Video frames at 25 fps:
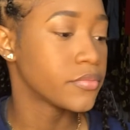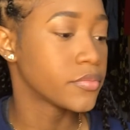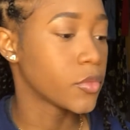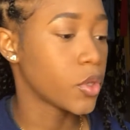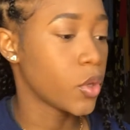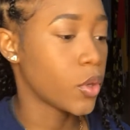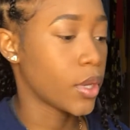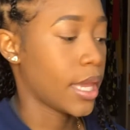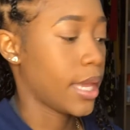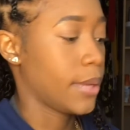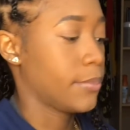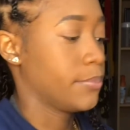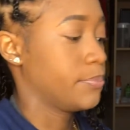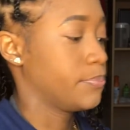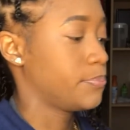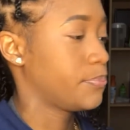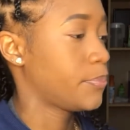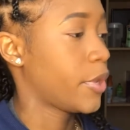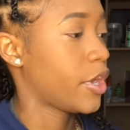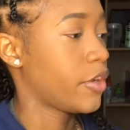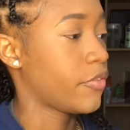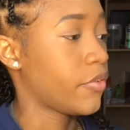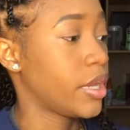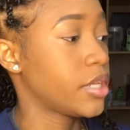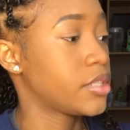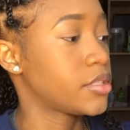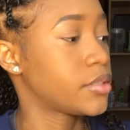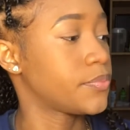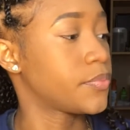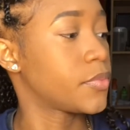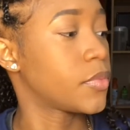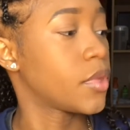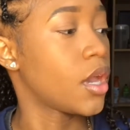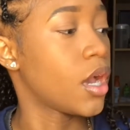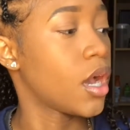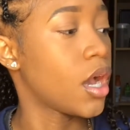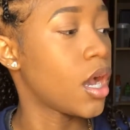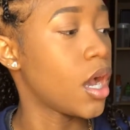Okay, perfect.
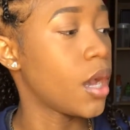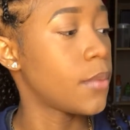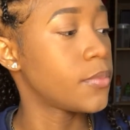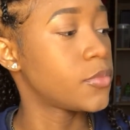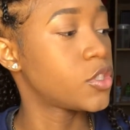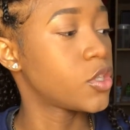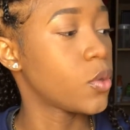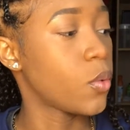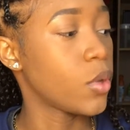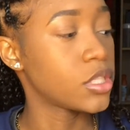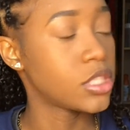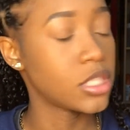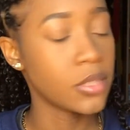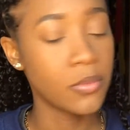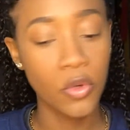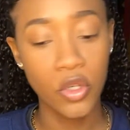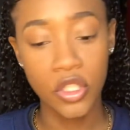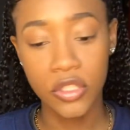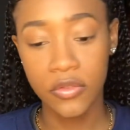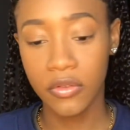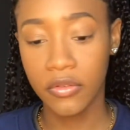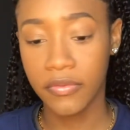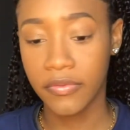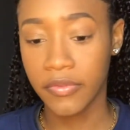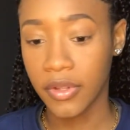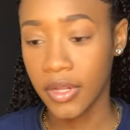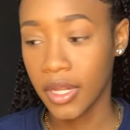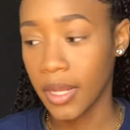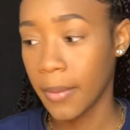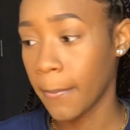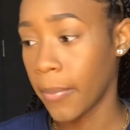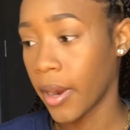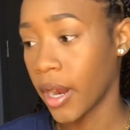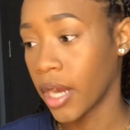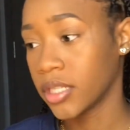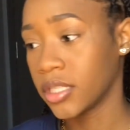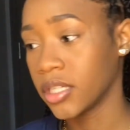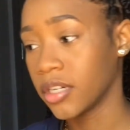So what's the most fulfilling
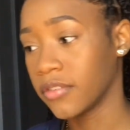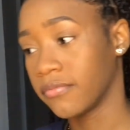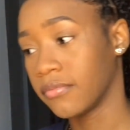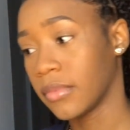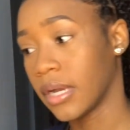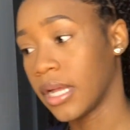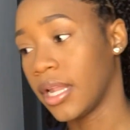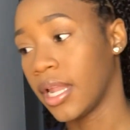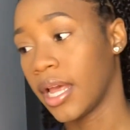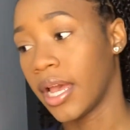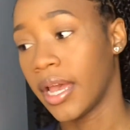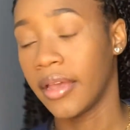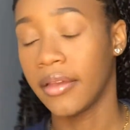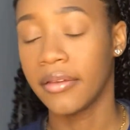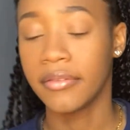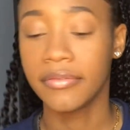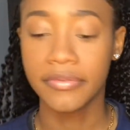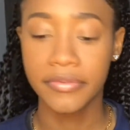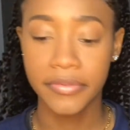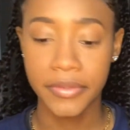part of my life?